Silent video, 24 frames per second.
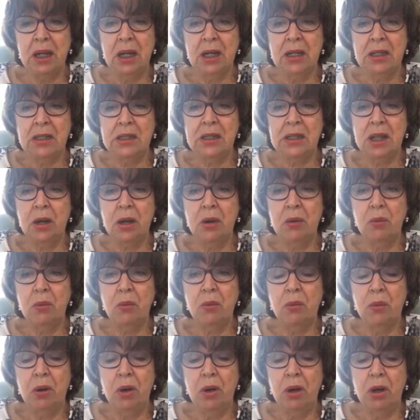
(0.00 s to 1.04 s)

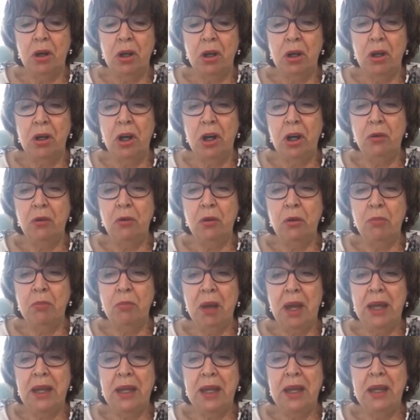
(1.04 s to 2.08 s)
So, you're
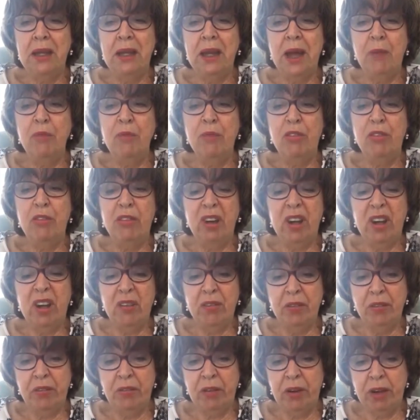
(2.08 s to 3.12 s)
making them feel
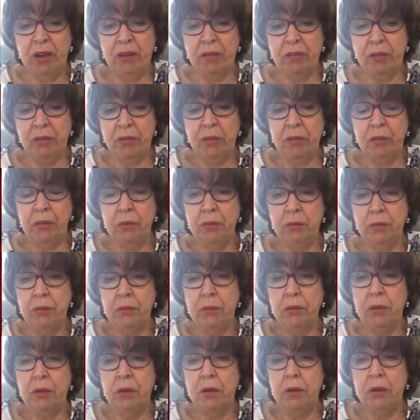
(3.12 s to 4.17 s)
fearful,
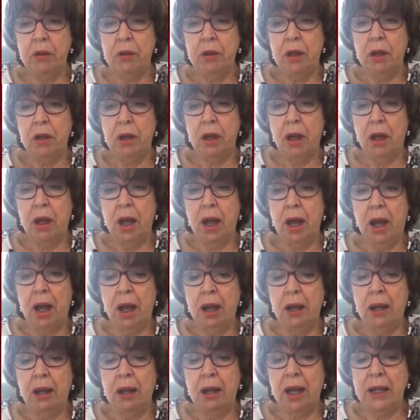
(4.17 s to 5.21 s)

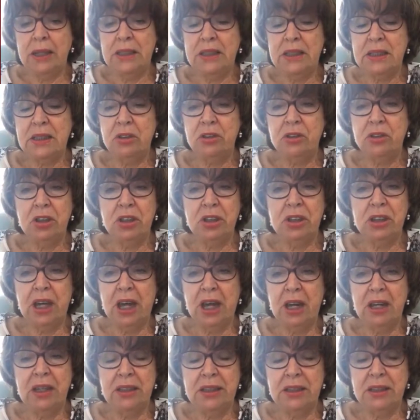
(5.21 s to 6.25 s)
and that's such
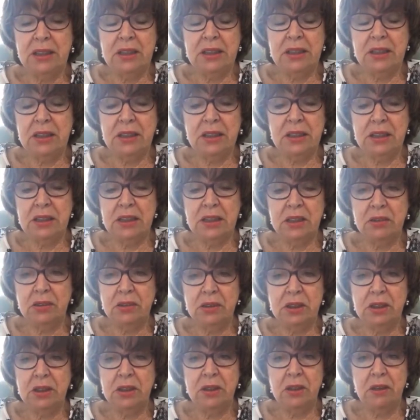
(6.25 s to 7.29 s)
a
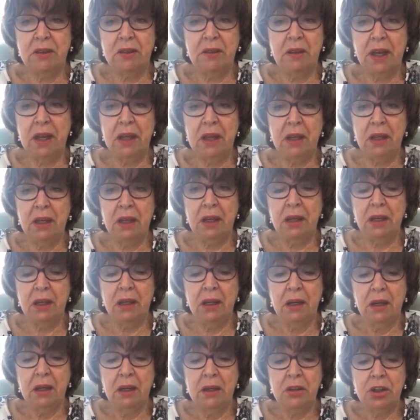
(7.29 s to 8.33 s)
disgusting thing.
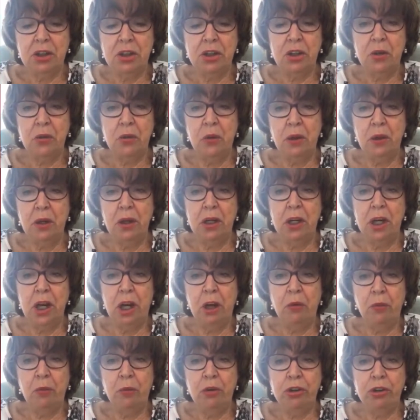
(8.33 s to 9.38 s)

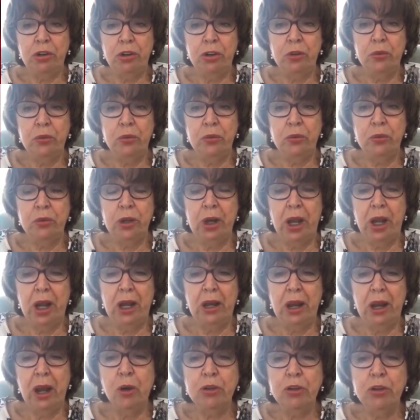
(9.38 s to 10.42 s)
Under
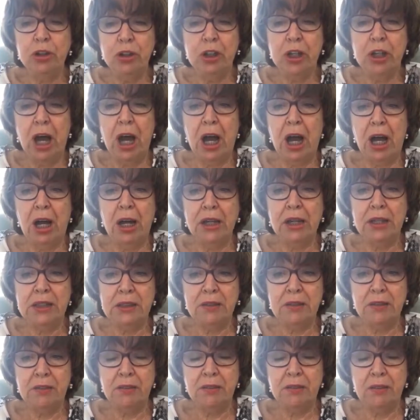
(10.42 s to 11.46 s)
the guise
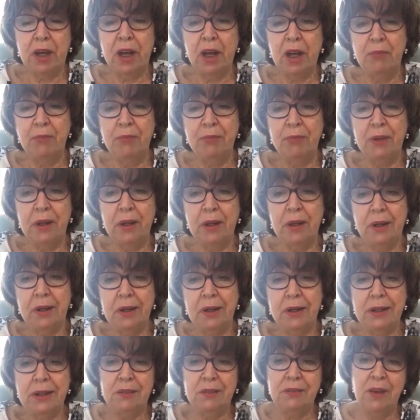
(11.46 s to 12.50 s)
of
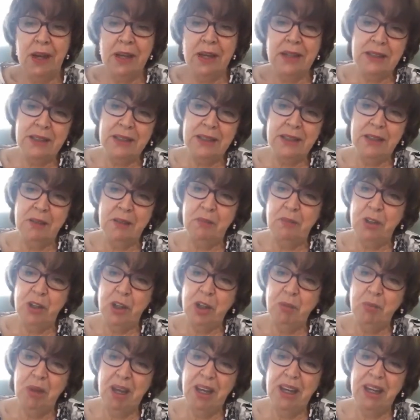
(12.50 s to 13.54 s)
defending them, that
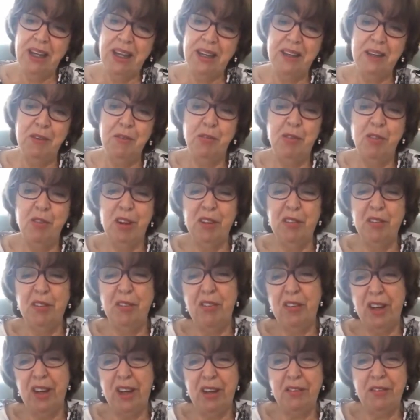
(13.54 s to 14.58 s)
you're making them feel
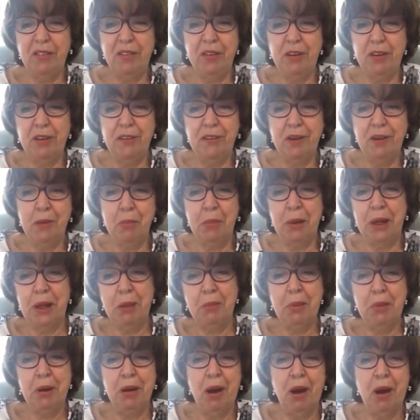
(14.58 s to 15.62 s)
fearful, or that
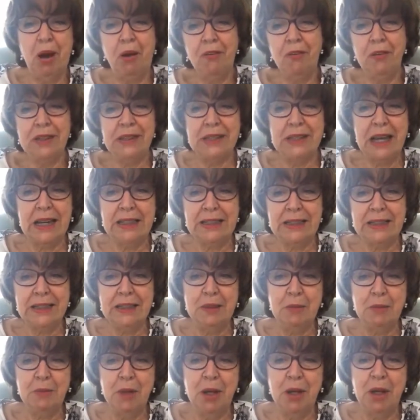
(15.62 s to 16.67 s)
people are resenting
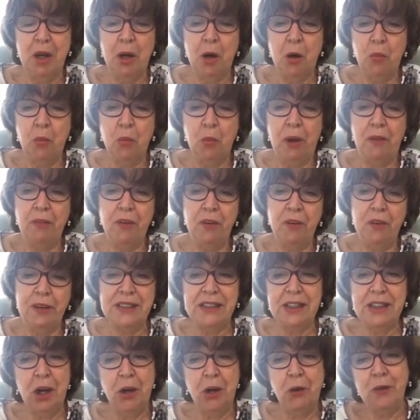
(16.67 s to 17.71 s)
them when there
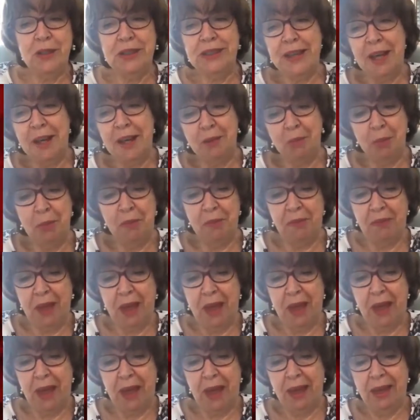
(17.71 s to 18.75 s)
is no resentment
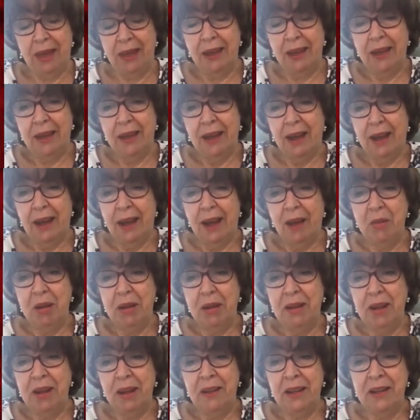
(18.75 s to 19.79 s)
there. I
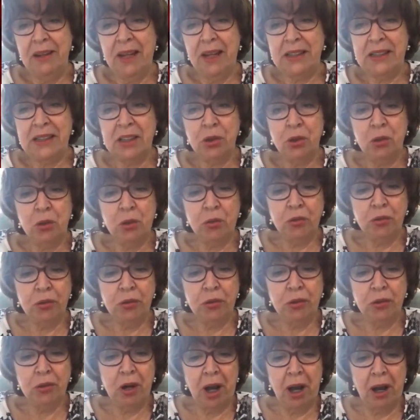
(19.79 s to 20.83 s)
mean, I think that's an awful
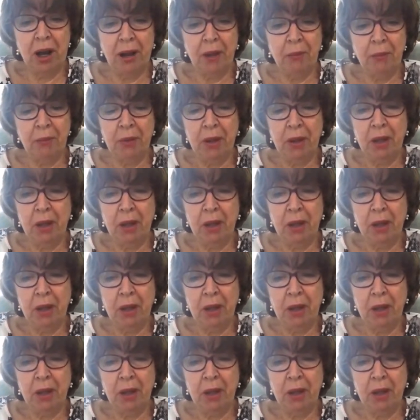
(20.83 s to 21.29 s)
crime.